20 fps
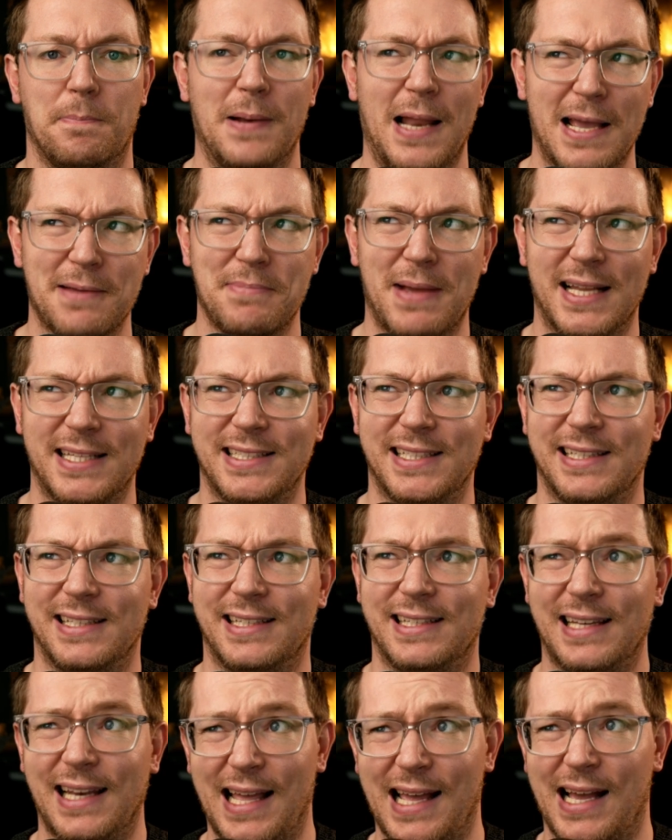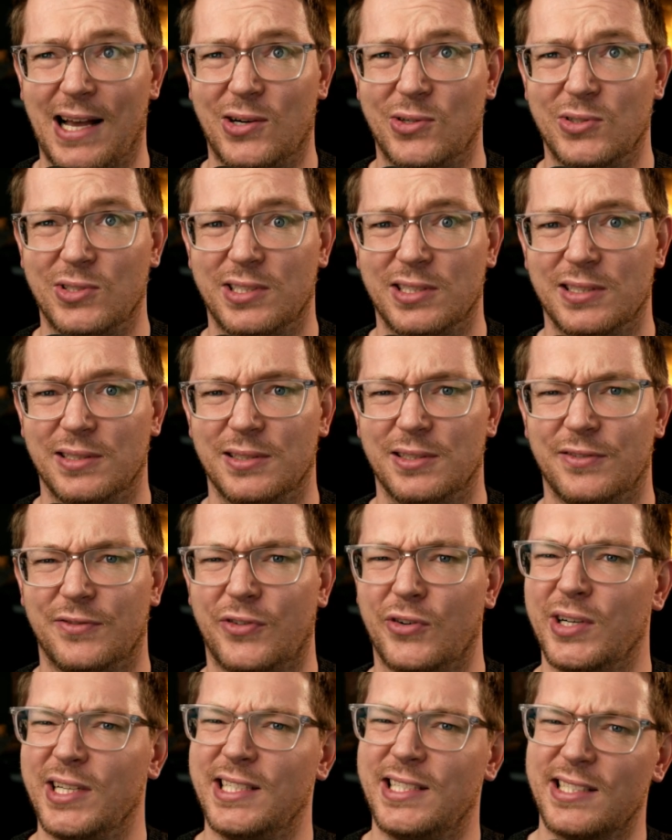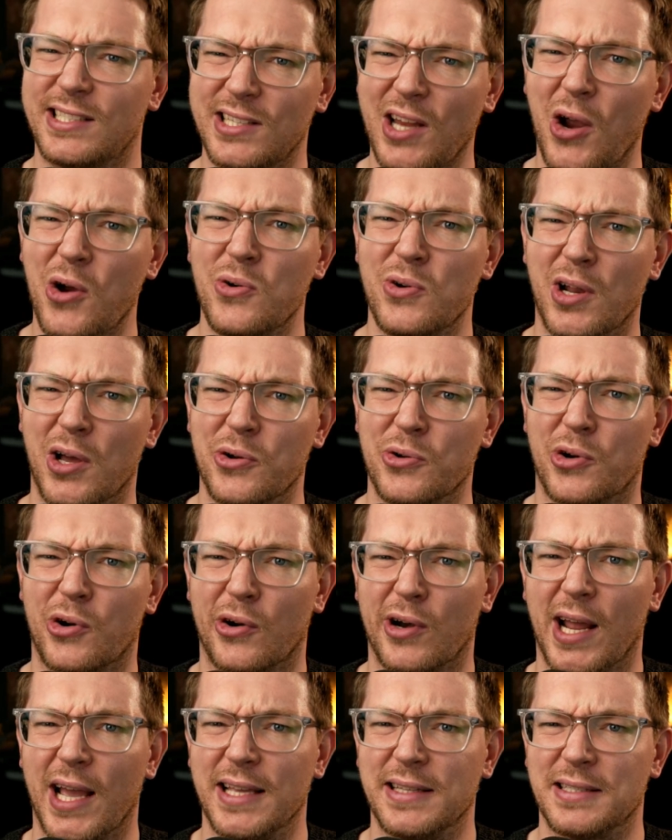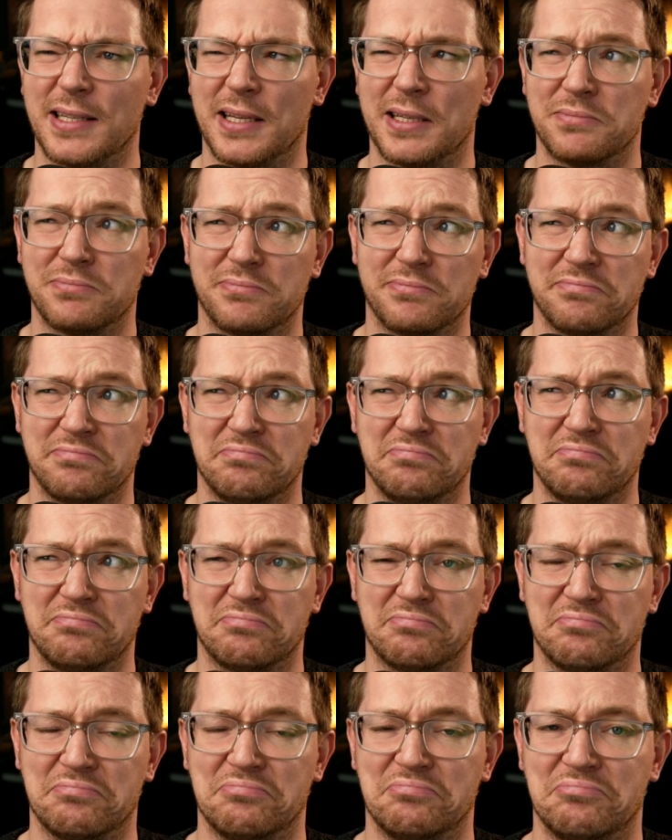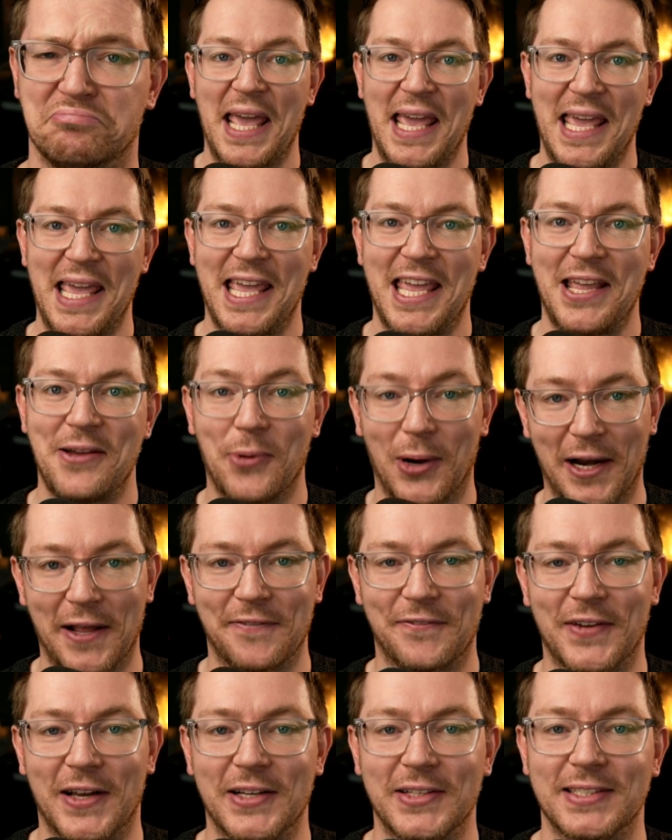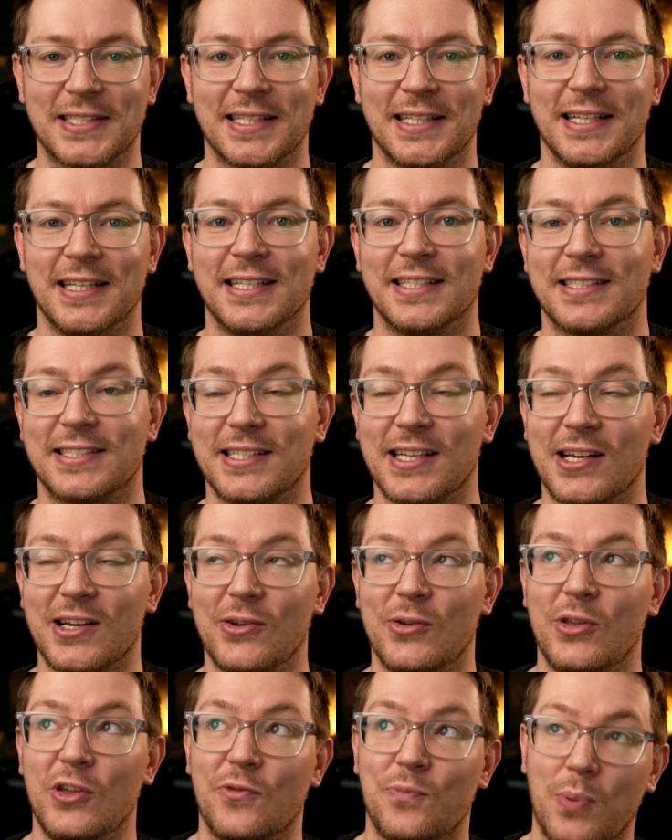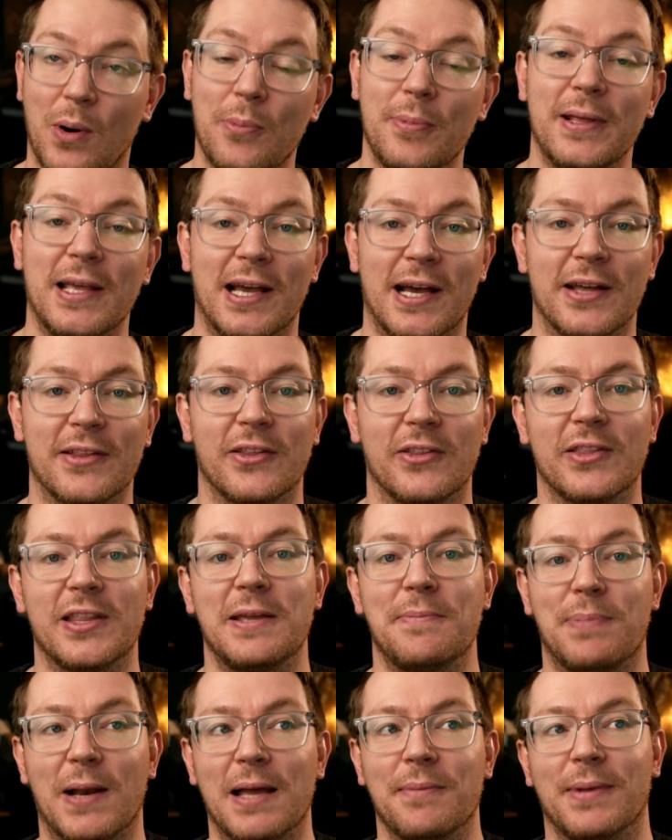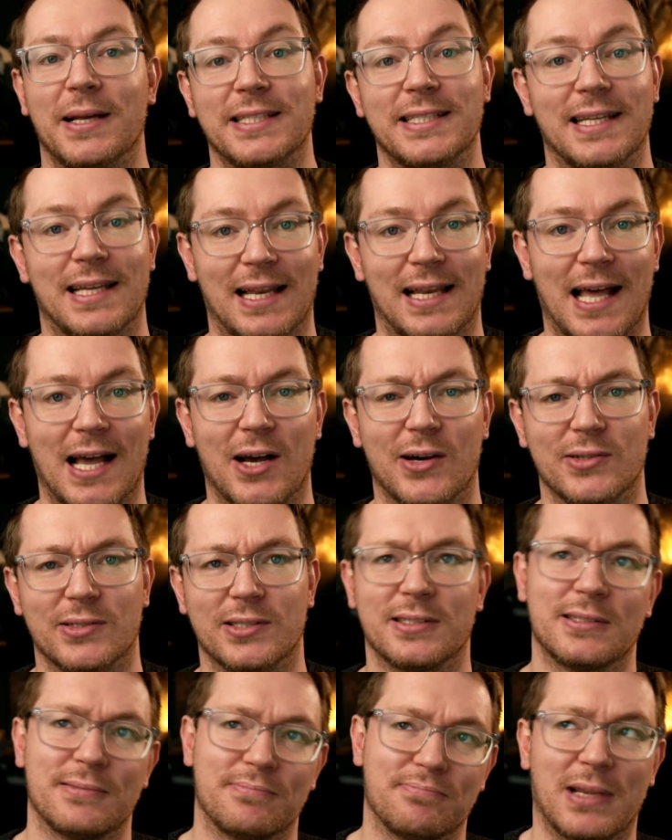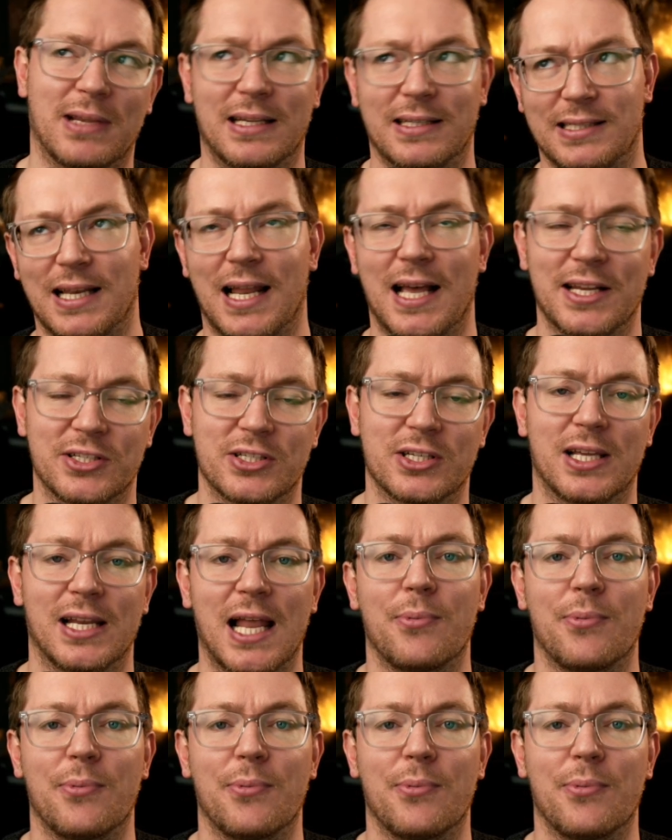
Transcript: Blackmagic CLOUD for a solo creator. Hey, what up, folks? So you've probably heard that the Blackmagic CLOUD /